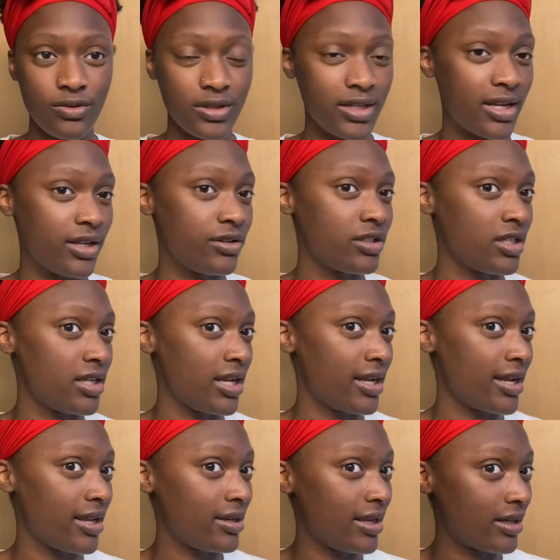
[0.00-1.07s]
And then you see I
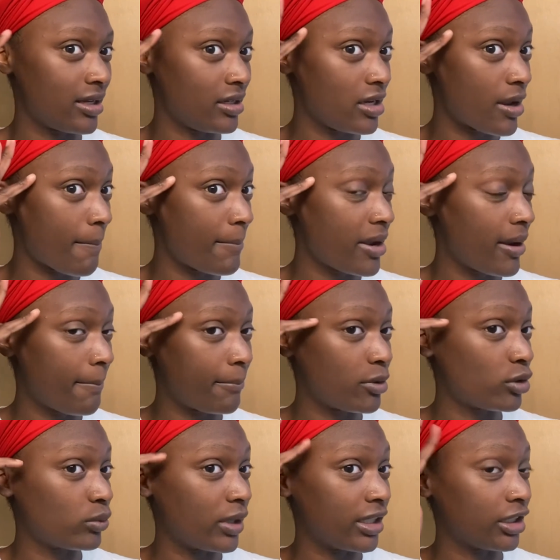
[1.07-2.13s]
got like a little pimple
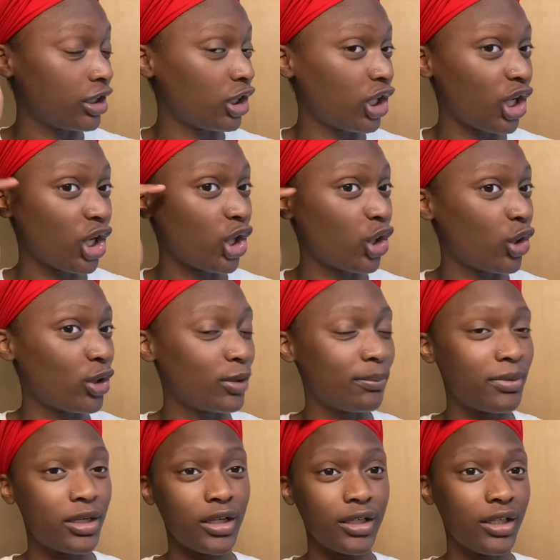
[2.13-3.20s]
right there,
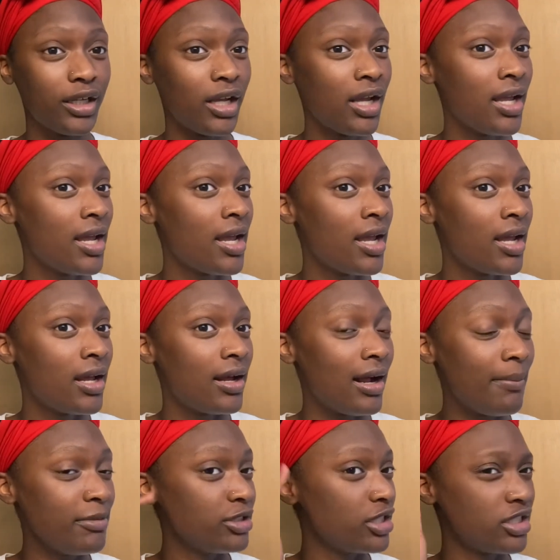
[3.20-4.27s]
but I'm
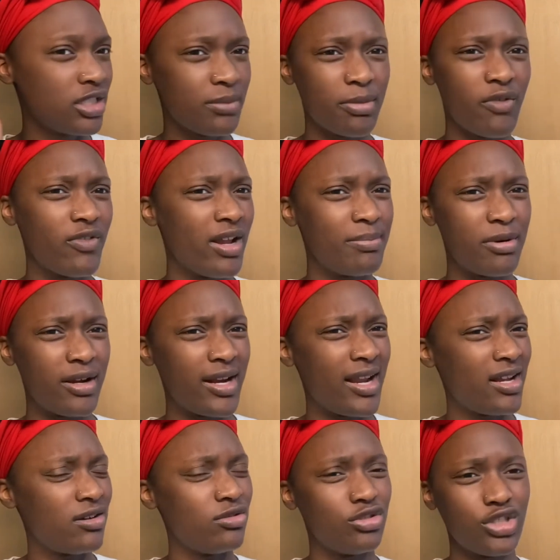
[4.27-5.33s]
gonna just skip over that part. I ain't
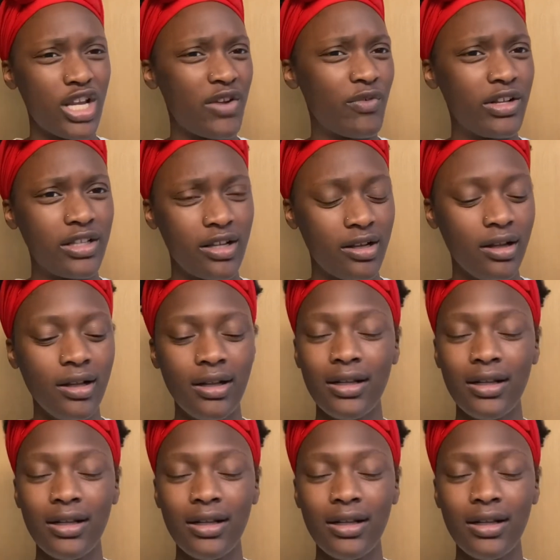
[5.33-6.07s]
gonna shave right there.